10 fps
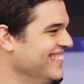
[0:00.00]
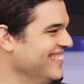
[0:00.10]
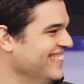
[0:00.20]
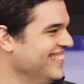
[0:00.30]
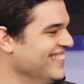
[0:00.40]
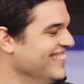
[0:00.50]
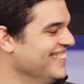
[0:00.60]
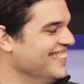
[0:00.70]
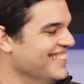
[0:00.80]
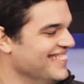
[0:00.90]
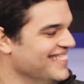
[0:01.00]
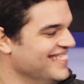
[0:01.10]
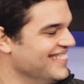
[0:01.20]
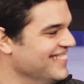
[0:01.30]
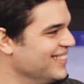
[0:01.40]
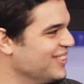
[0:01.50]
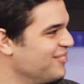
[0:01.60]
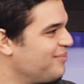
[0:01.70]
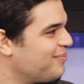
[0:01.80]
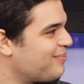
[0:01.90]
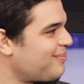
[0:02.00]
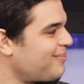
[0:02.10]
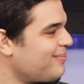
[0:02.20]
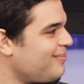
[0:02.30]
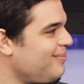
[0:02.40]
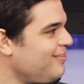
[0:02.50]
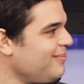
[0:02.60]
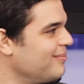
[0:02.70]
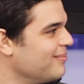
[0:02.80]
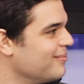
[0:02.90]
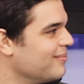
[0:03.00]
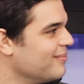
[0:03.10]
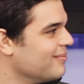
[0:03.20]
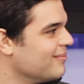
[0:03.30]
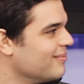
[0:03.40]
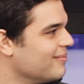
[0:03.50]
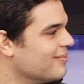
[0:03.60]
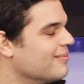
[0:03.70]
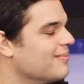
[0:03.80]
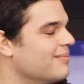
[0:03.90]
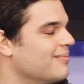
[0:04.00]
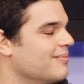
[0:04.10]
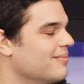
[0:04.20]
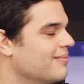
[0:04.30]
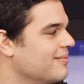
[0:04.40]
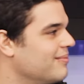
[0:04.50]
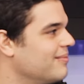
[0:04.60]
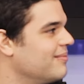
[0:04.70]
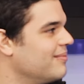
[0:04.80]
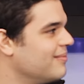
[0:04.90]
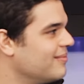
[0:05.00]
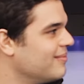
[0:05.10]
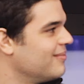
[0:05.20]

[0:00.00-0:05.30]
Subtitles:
(silent)